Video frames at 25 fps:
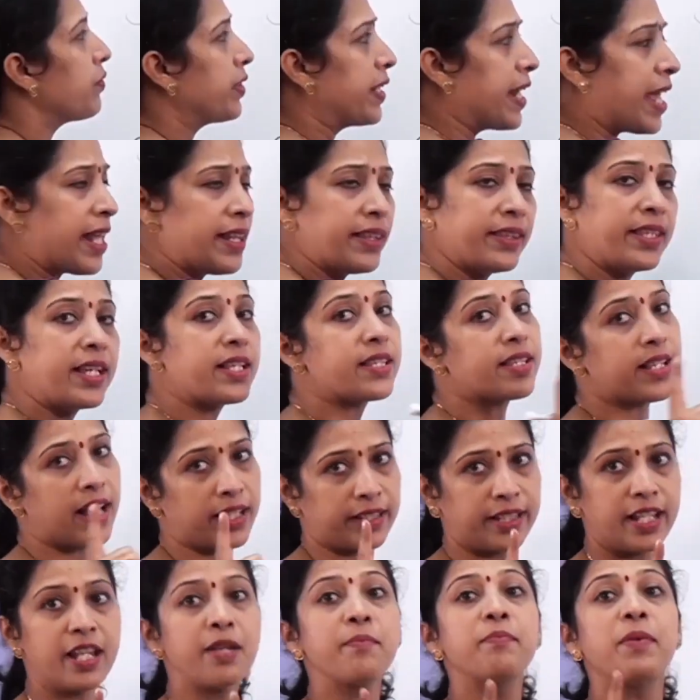10th is
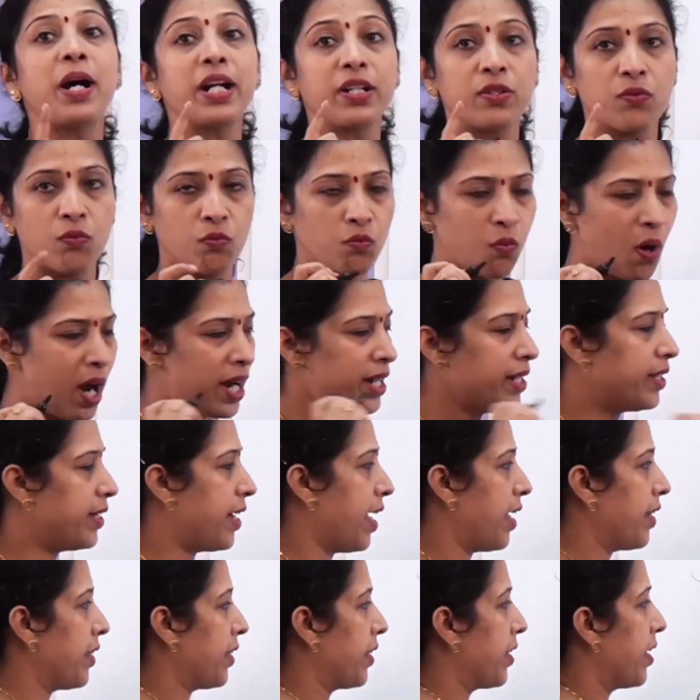nothing but
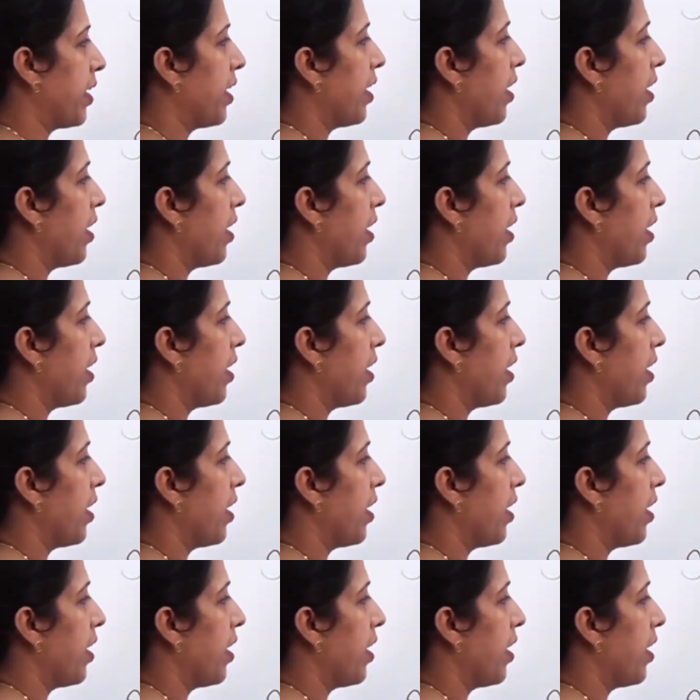1/10.